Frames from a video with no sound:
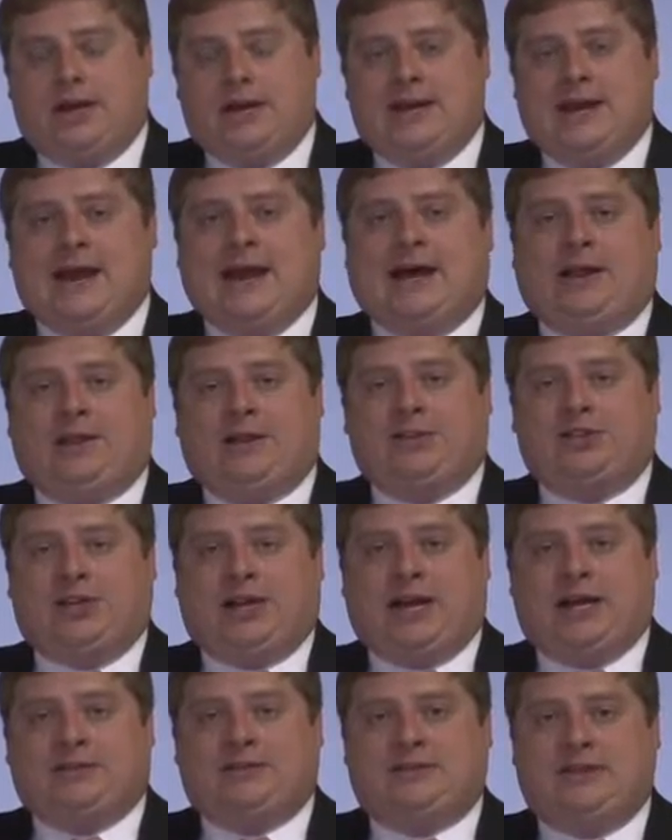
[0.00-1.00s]

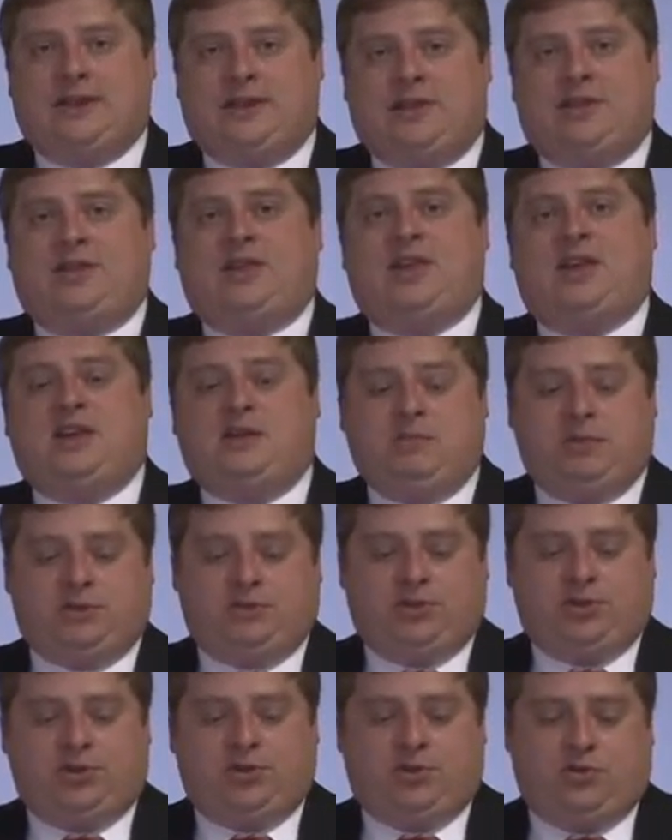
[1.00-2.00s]
analogize the theme
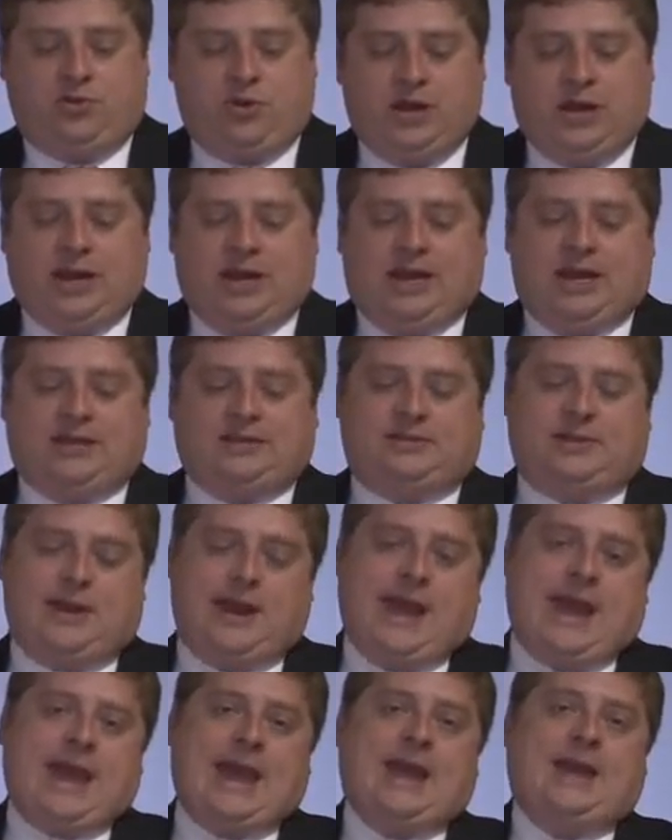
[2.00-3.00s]
to is
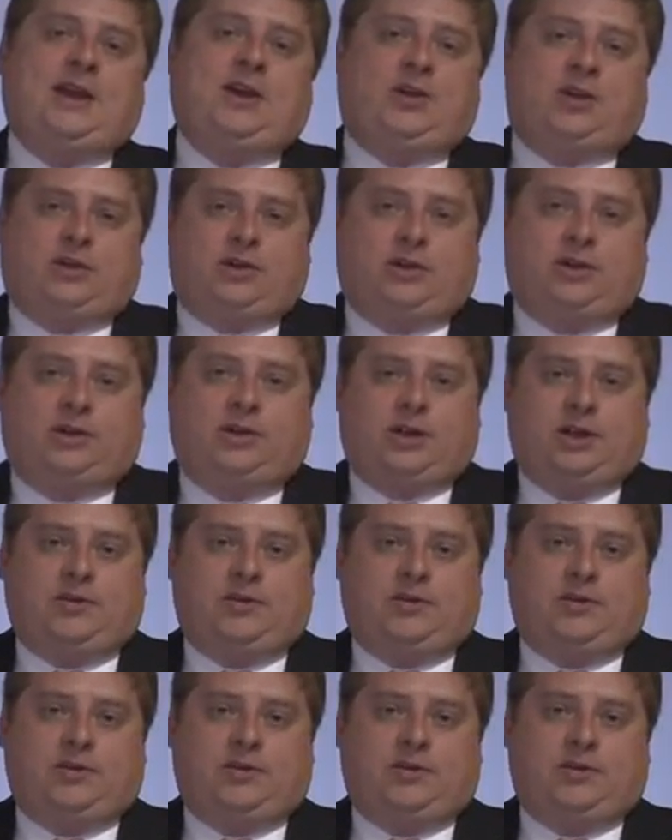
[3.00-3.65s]
an anchor,